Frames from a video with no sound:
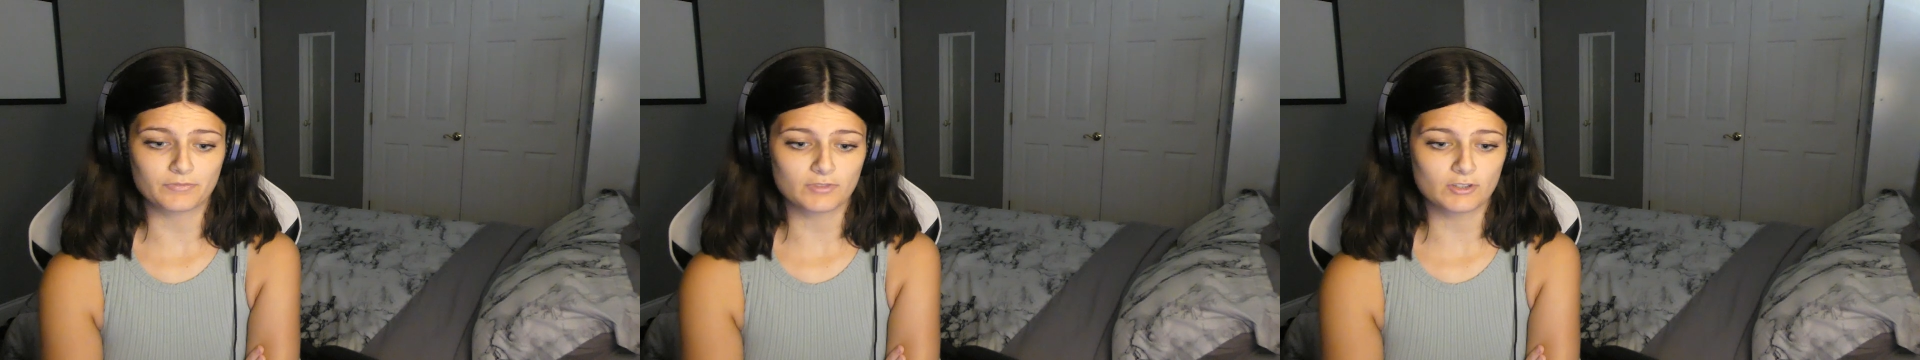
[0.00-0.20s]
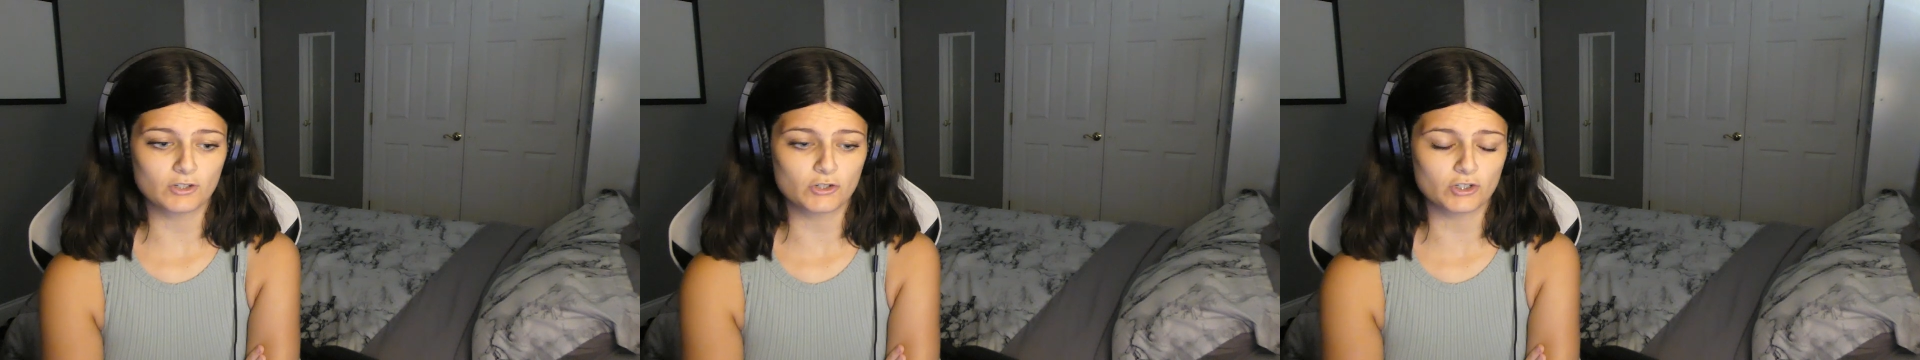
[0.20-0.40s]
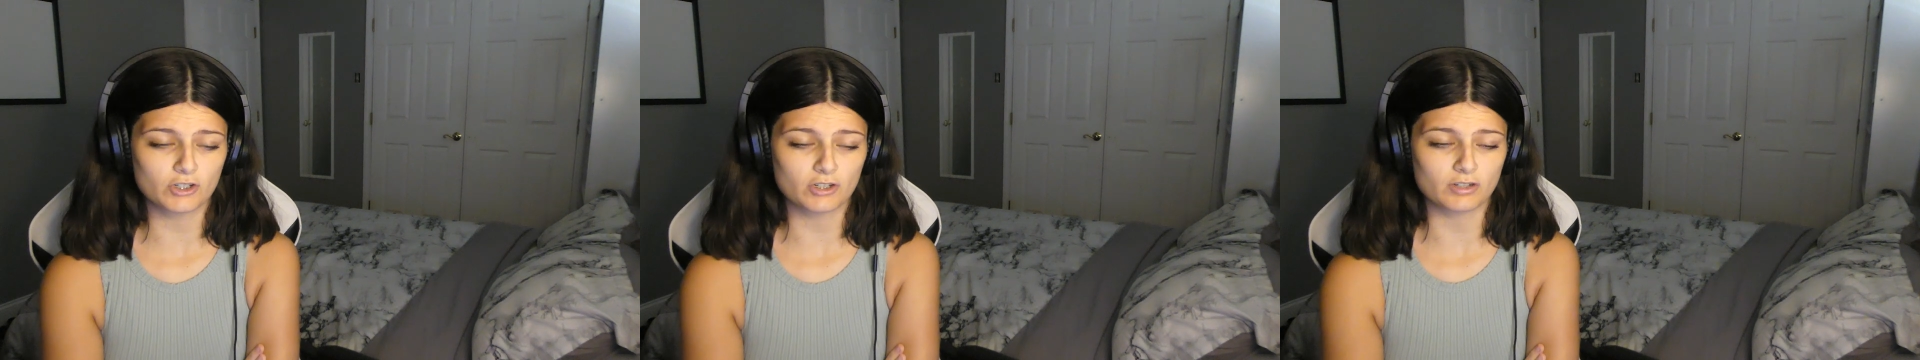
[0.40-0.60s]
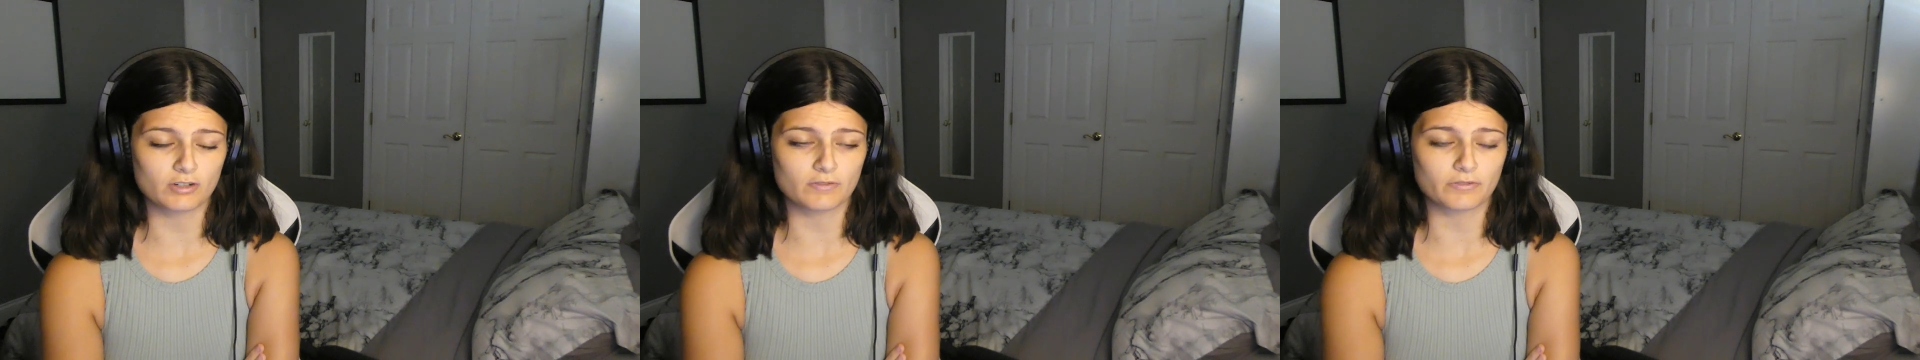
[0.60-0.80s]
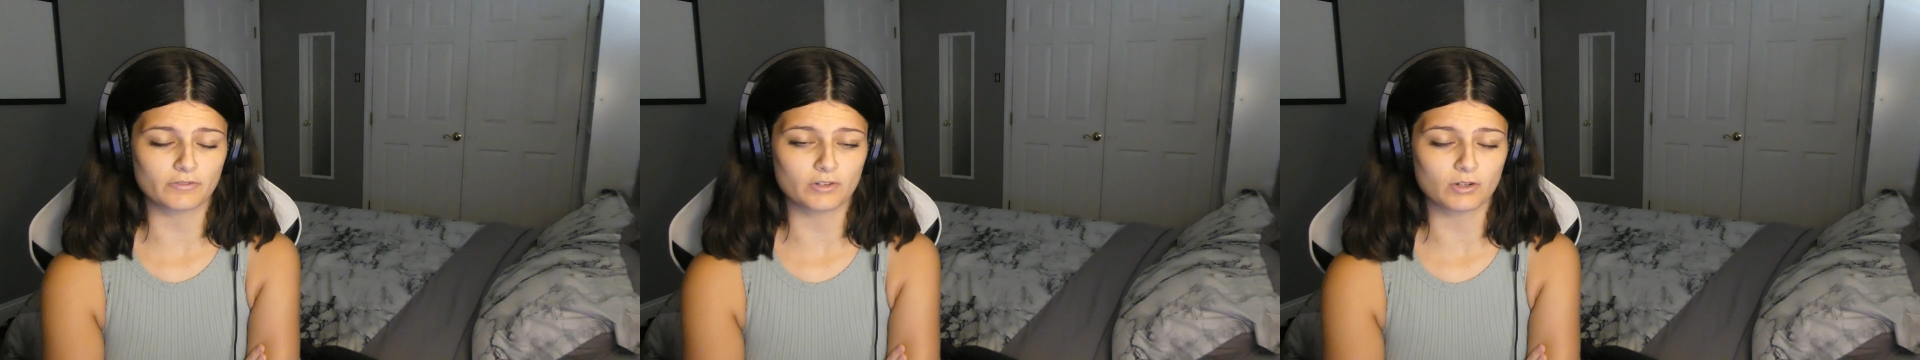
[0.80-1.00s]
You shouldn't
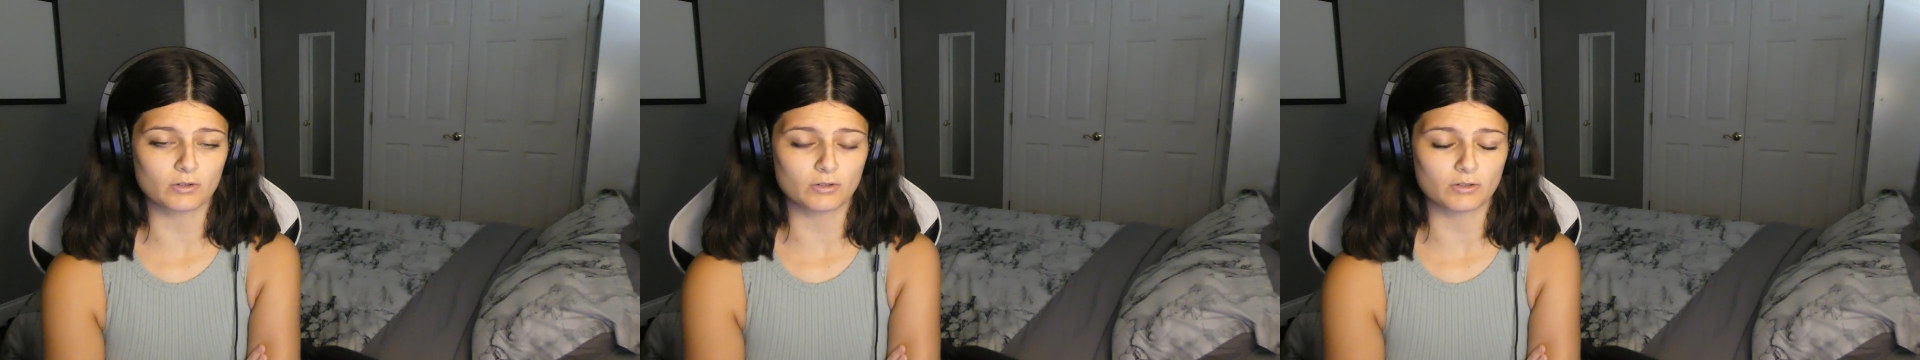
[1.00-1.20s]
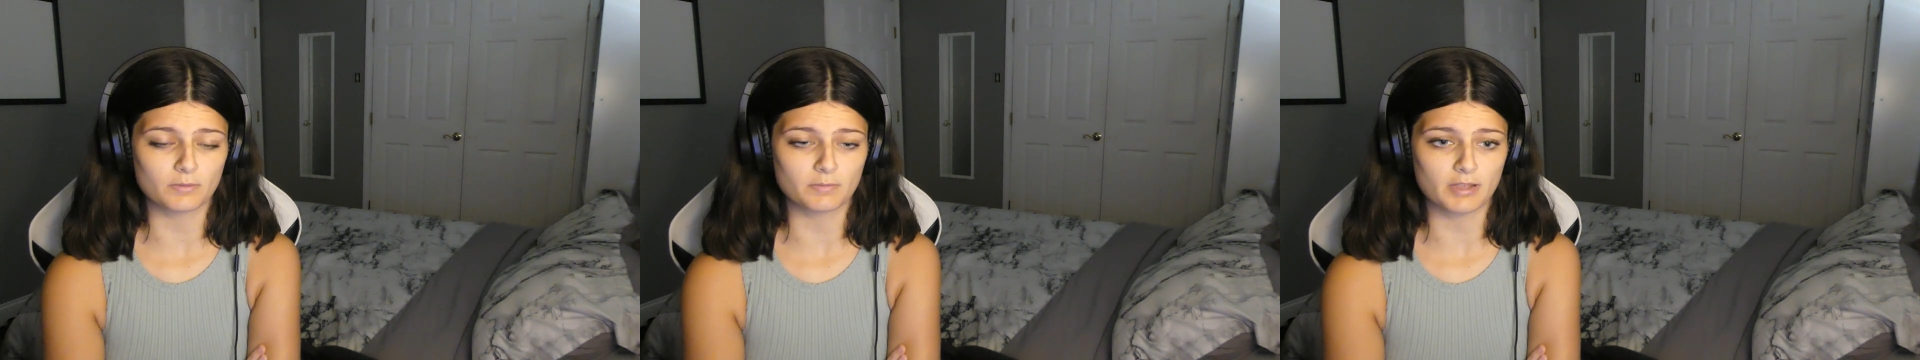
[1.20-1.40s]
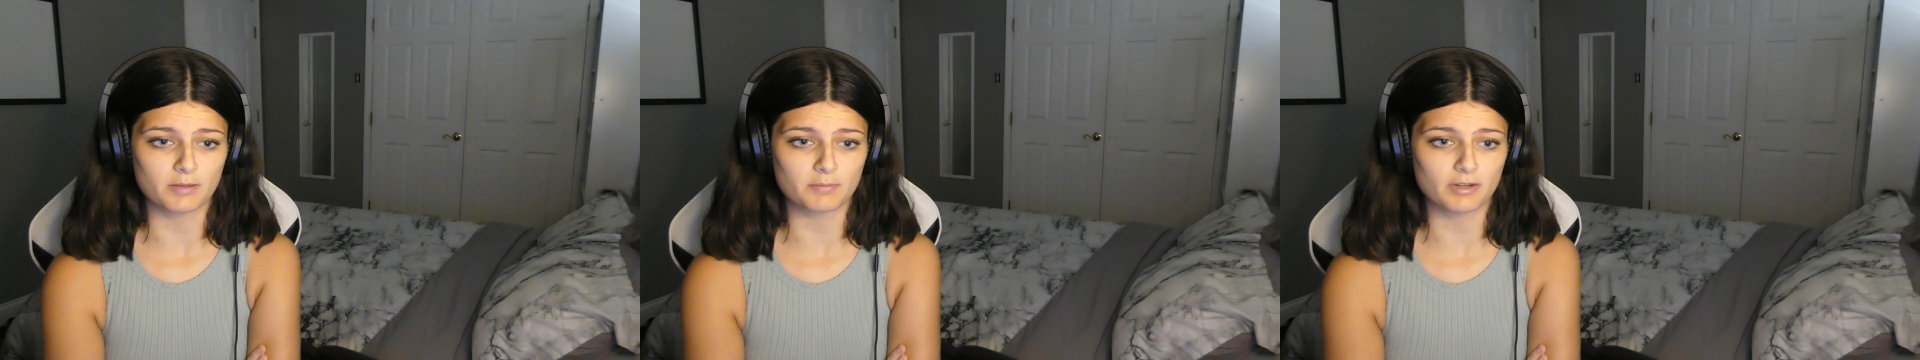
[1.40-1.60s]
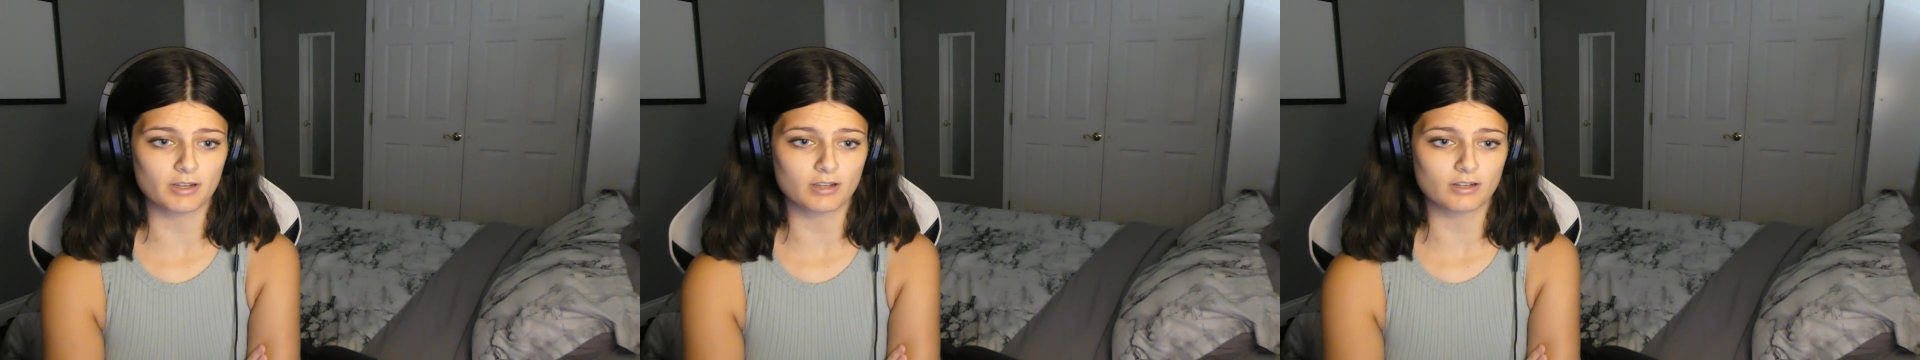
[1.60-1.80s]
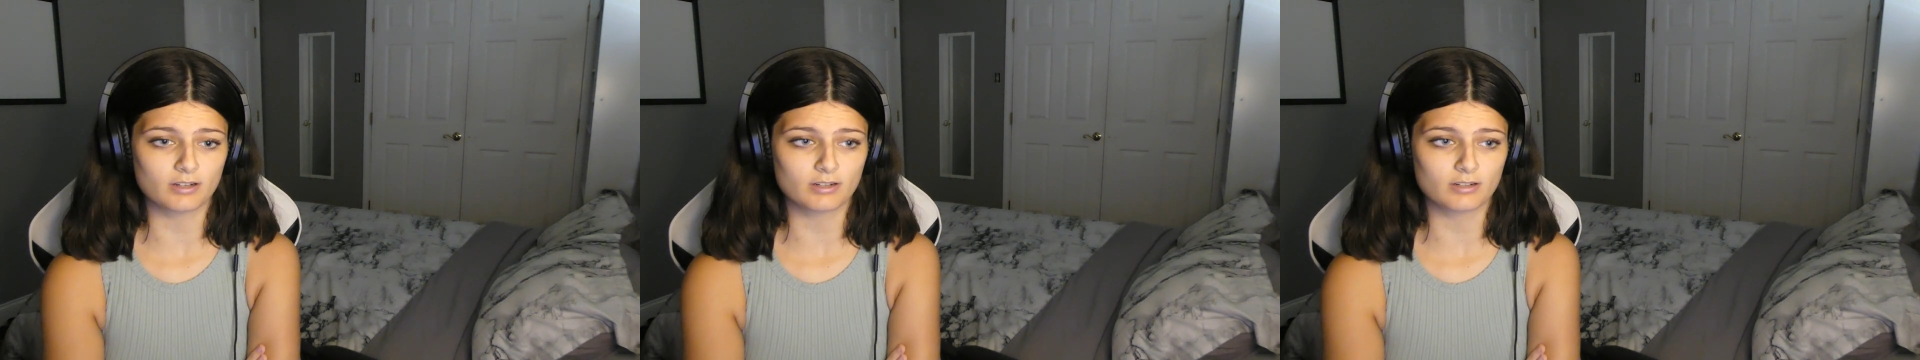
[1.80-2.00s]
have told him that,
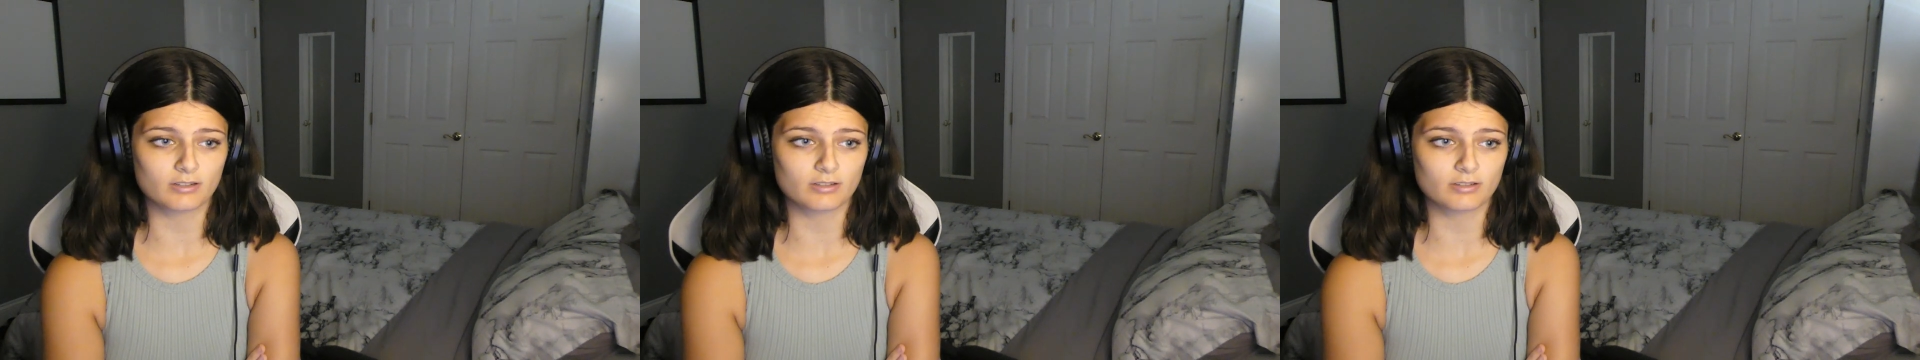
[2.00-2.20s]
man.